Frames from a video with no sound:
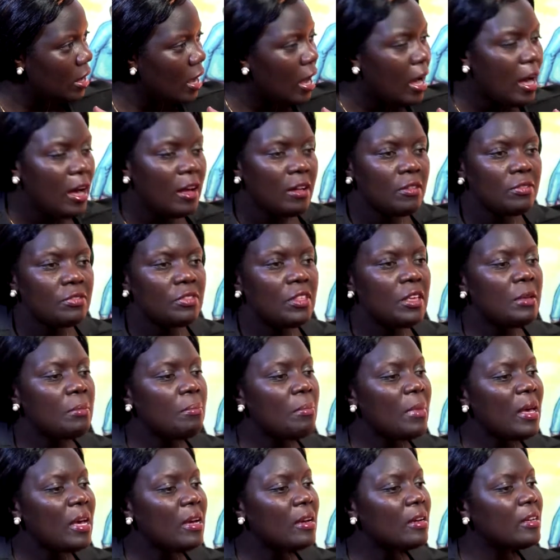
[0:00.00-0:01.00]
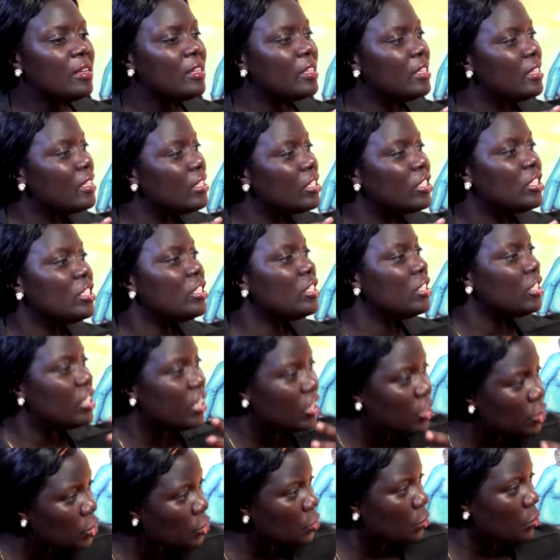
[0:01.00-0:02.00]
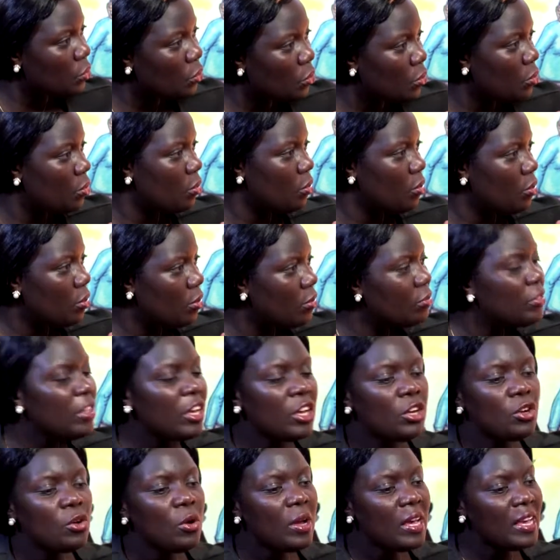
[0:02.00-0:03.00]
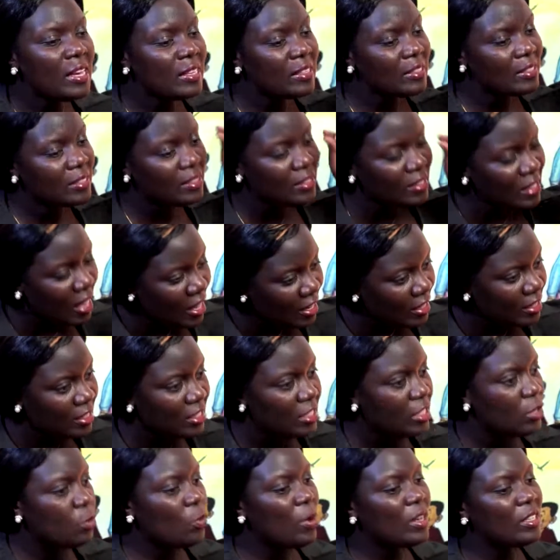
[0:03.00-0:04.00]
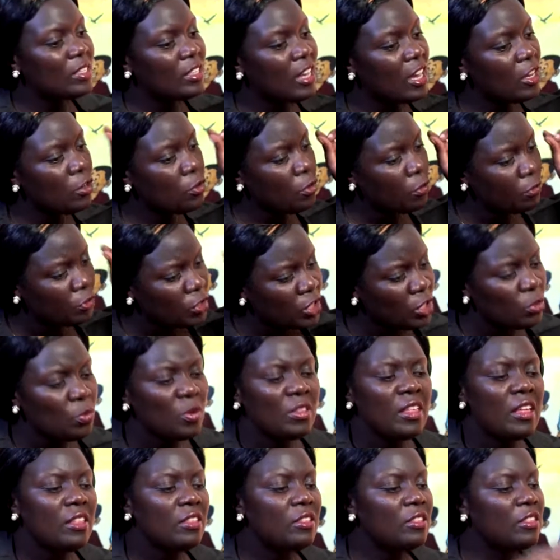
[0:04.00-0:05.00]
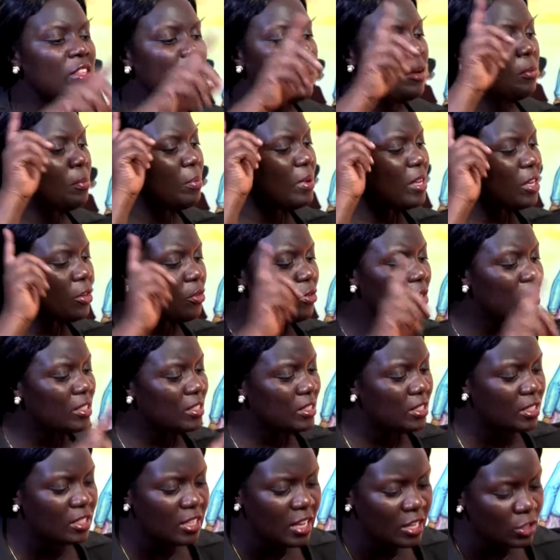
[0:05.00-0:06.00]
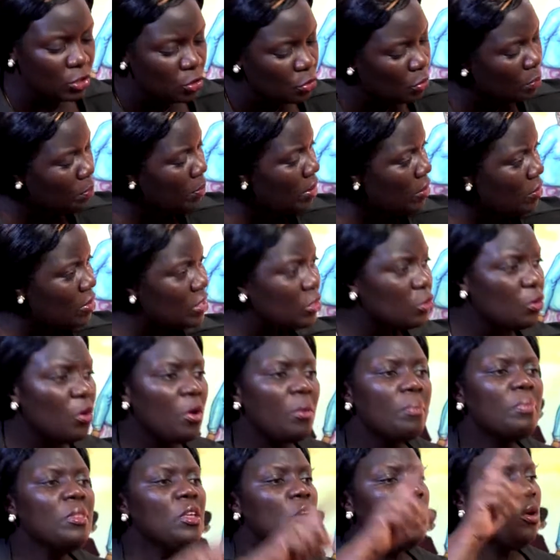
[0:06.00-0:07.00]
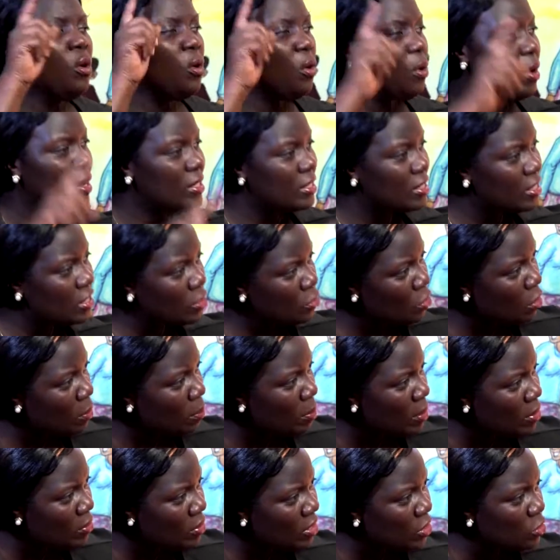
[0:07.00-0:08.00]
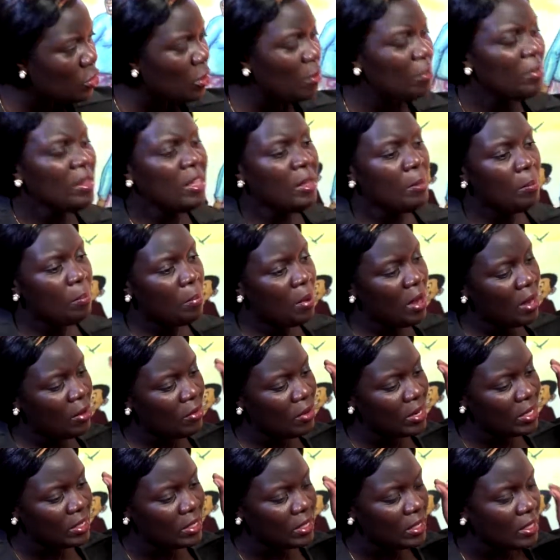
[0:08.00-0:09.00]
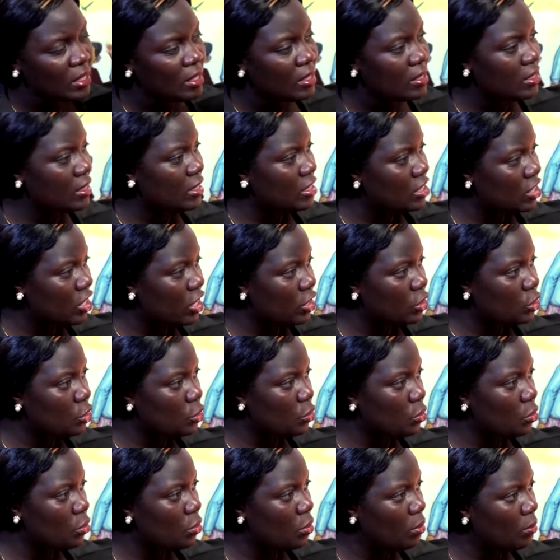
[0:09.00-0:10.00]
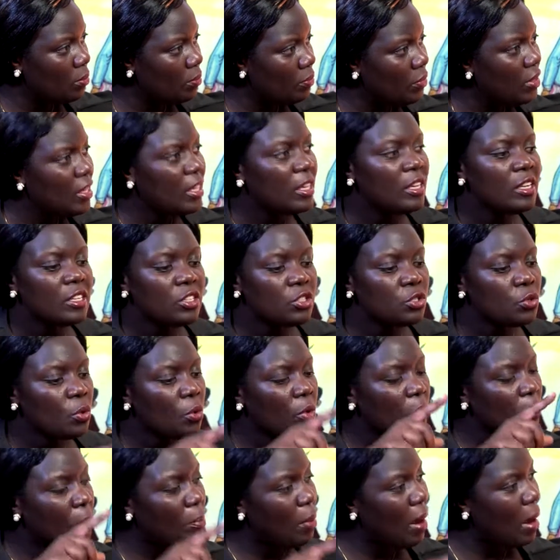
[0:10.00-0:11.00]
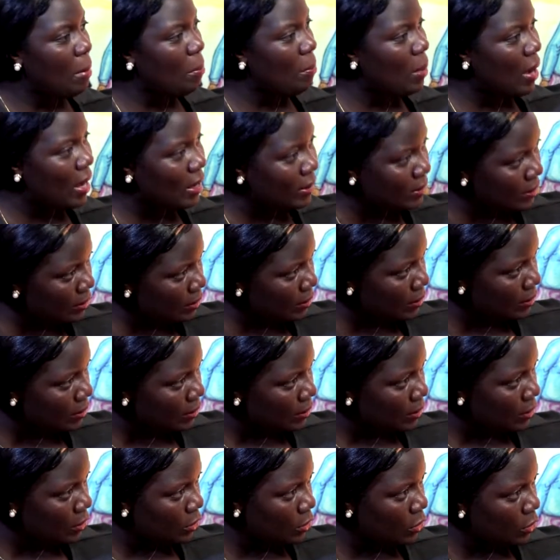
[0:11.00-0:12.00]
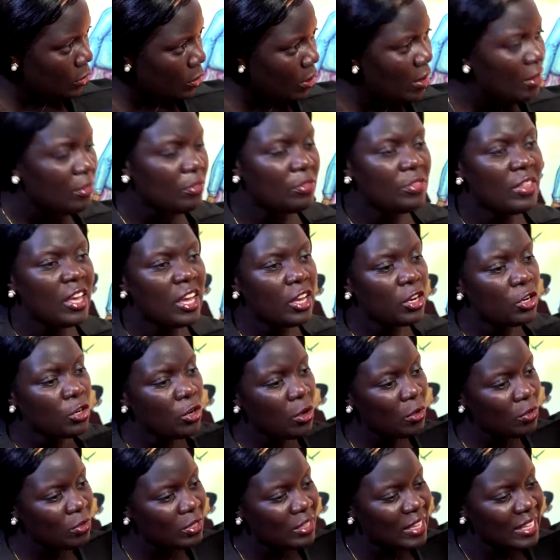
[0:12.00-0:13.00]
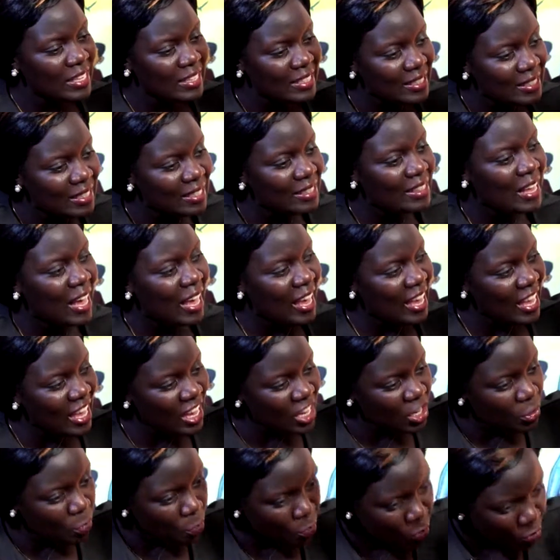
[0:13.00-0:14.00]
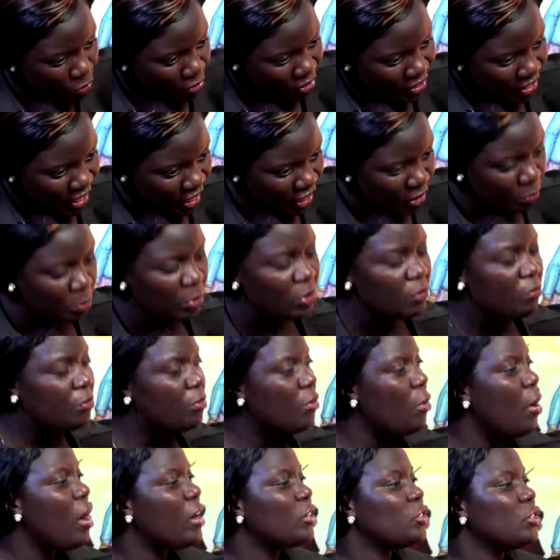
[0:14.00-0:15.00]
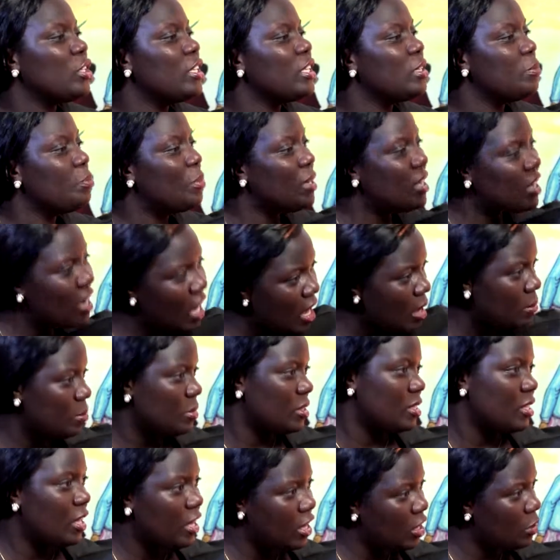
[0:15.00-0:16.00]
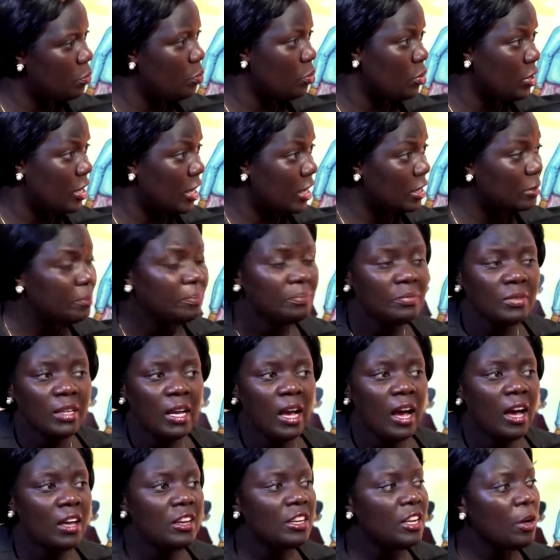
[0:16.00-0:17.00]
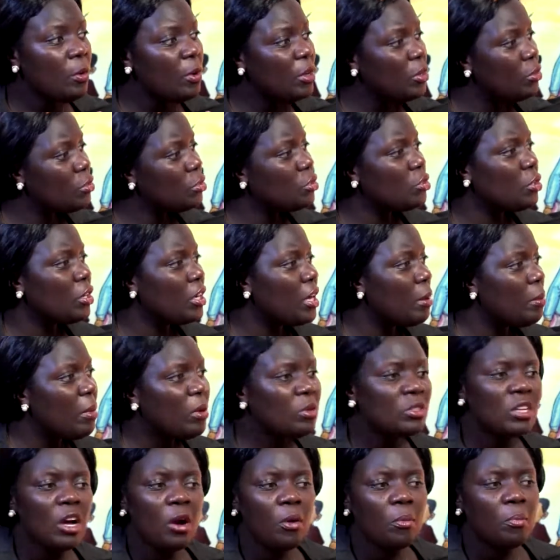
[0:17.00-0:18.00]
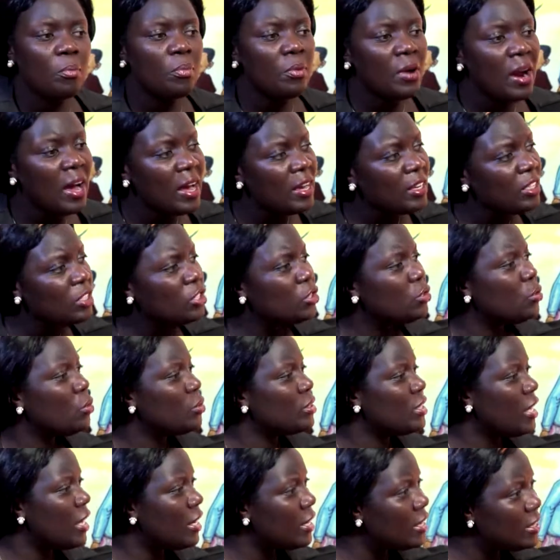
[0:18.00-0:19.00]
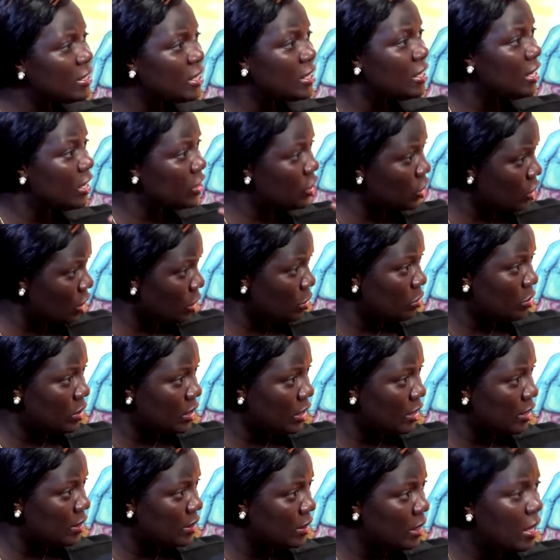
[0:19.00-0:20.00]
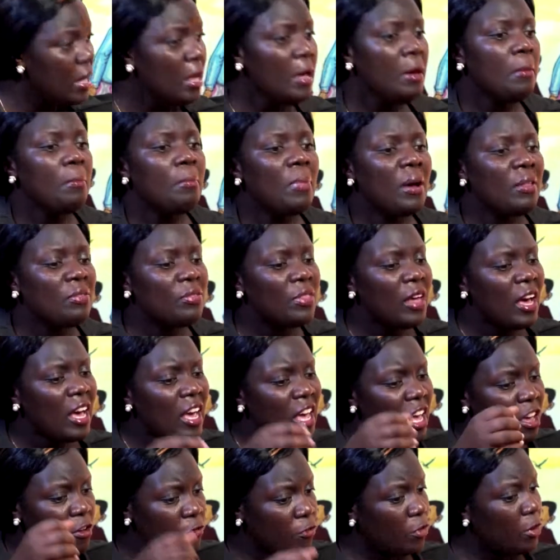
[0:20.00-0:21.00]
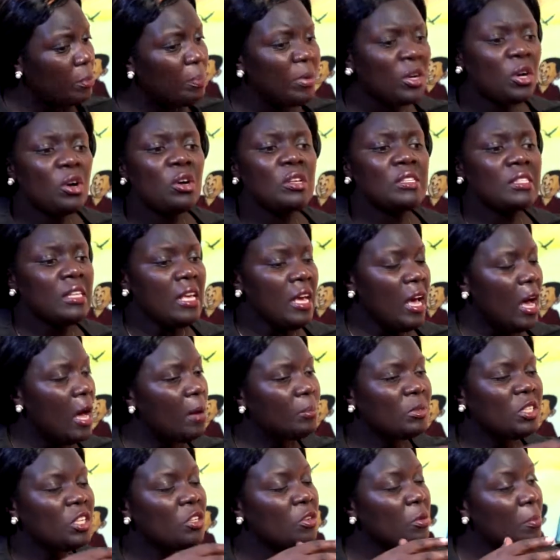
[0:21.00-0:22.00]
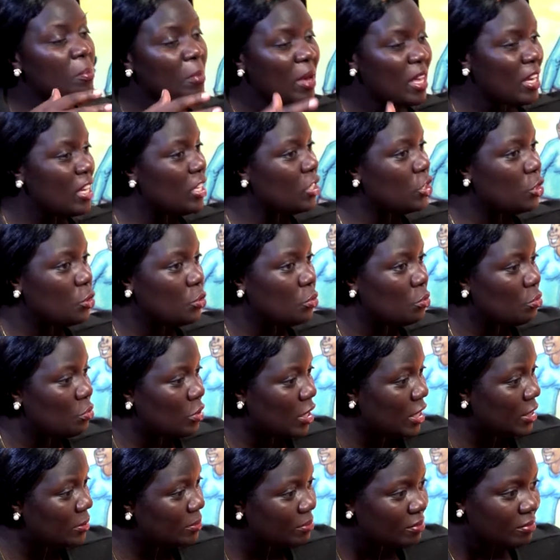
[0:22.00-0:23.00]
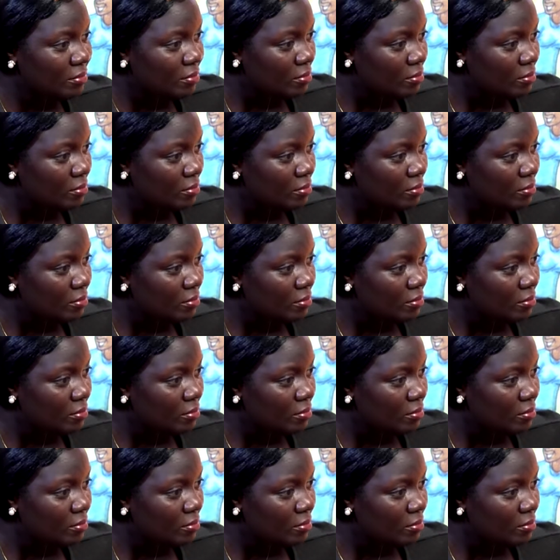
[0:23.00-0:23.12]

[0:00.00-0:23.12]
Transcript: and they make it intentional. They know exactly what kind of child, whether they are being raised in a two-parent home or a single-parent home. Parenting is intentional. It's on purpose. You know, they see the end product before actually it becomes the end product. And here we're not talking about how bright or talented a child is, but the effort, because I'm telling you, many children,